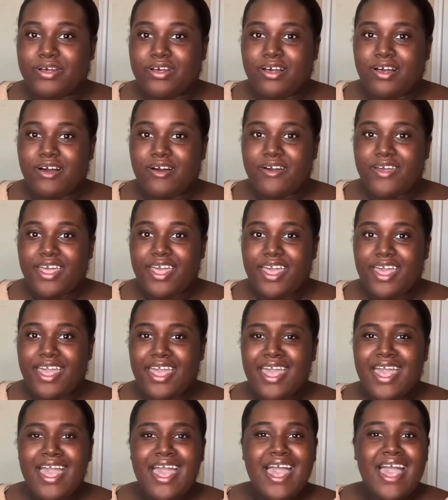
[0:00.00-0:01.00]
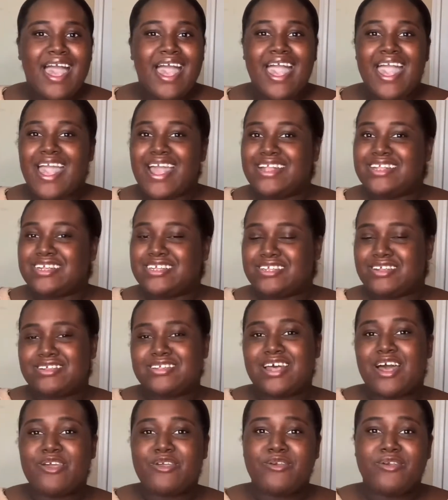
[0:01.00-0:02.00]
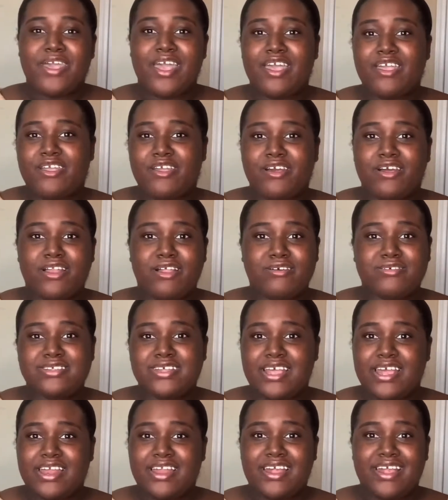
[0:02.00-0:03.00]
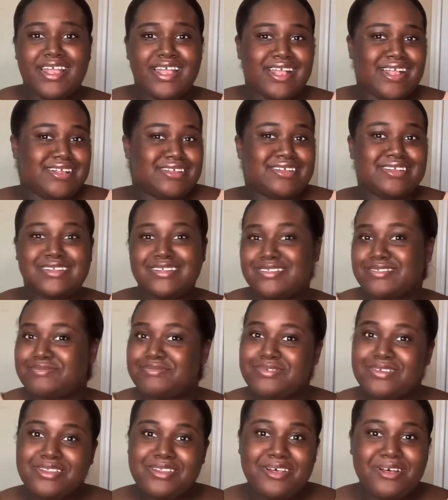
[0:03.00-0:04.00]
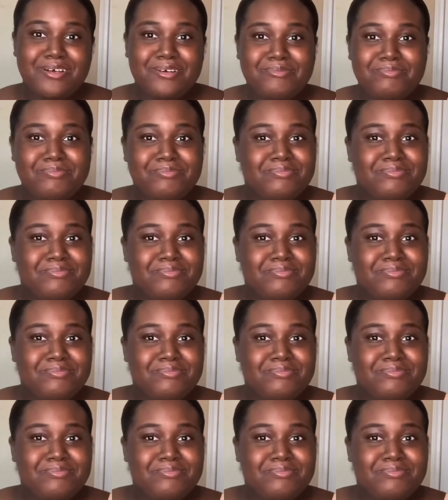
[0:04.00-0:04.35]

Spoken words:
Okay, and just show us how you get your clothes together and just, you know.